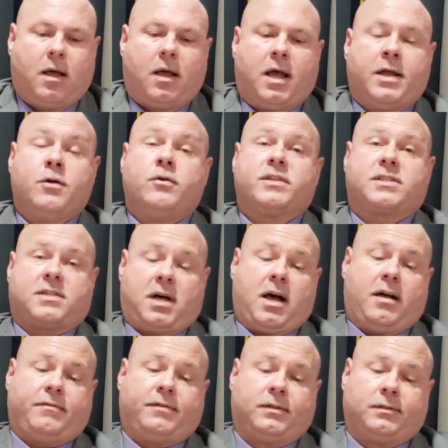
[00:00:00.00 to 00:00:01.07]
I know it's
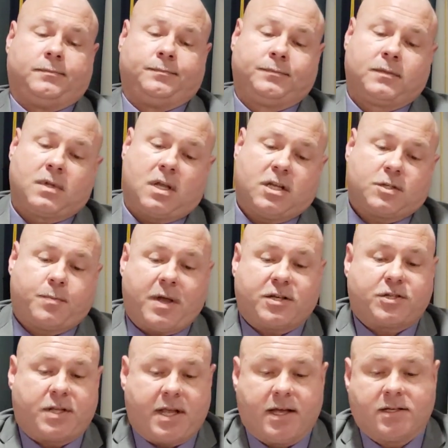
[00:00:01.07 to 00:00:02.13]
tough,
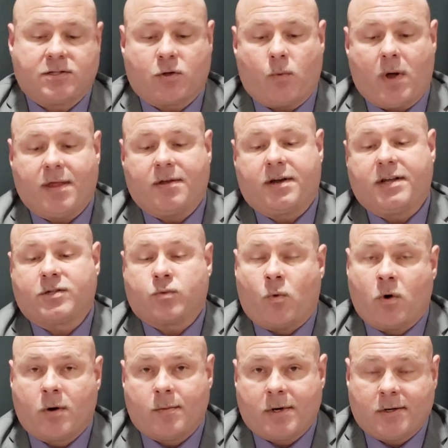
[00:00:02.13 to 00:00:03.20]
especially as the weather gets
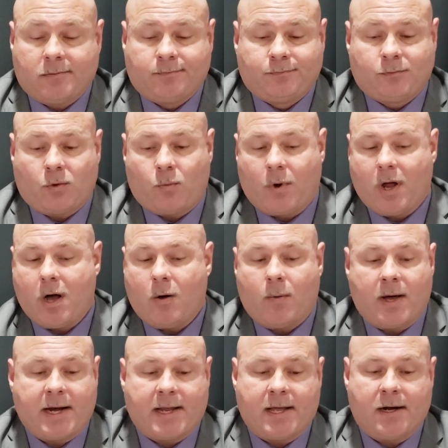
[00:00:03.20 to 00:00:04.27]
warmer. We all
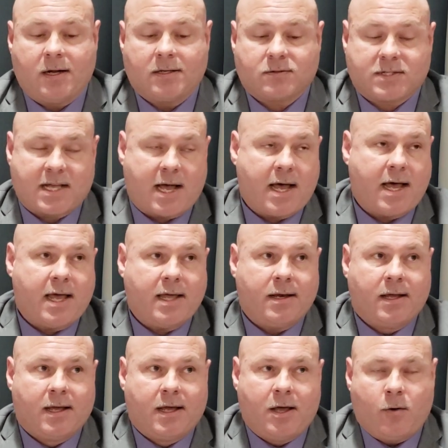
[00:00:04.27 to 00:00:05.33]
want to get outside.
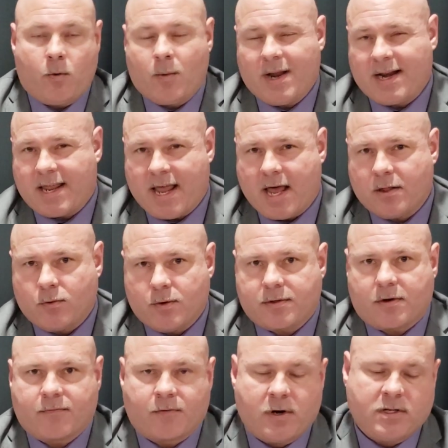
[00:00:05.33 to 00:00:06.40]
We want to gather with
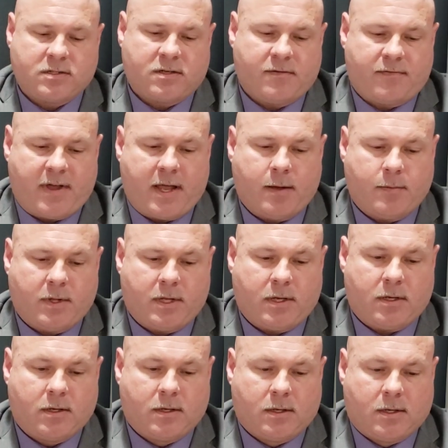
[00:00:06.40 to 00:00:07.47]
our friends and family,
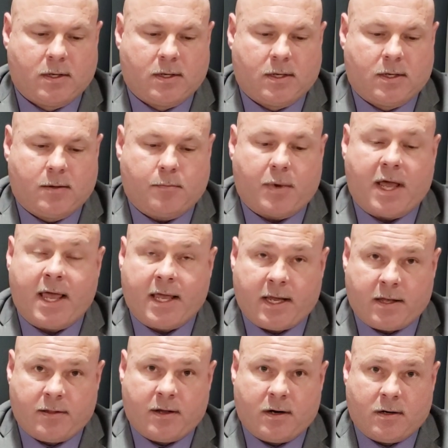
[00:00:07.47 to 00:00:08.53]
but hang
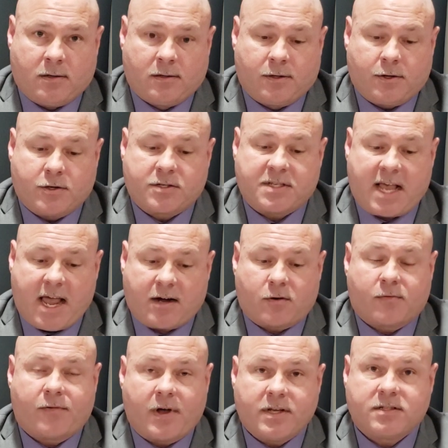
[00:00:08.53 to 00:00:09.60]
in there. Your
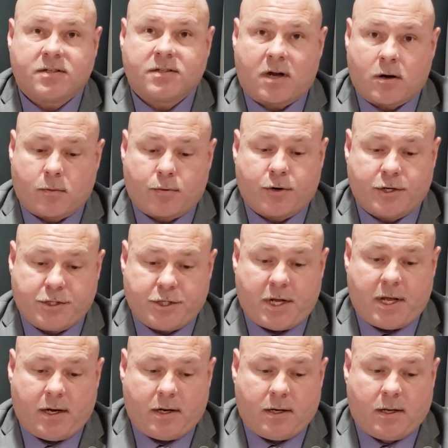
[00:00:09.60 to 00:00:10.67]
sacrifices are
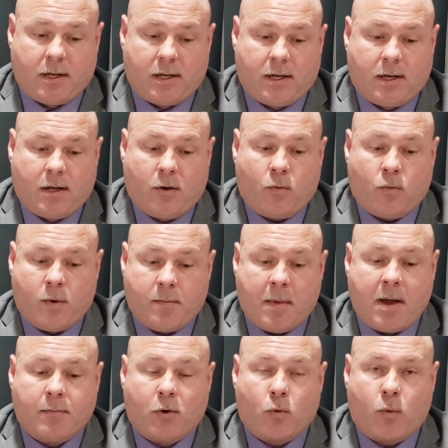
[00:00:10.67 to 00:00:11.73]
appreciated.
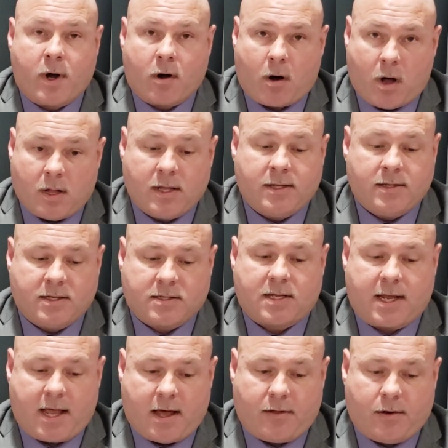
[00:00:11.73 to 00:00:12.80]
Remember, we are all in this
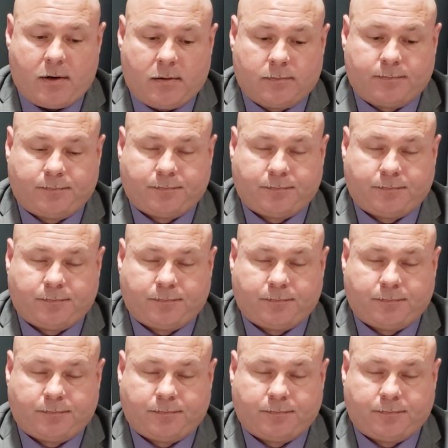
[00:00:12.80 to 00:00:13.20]
together.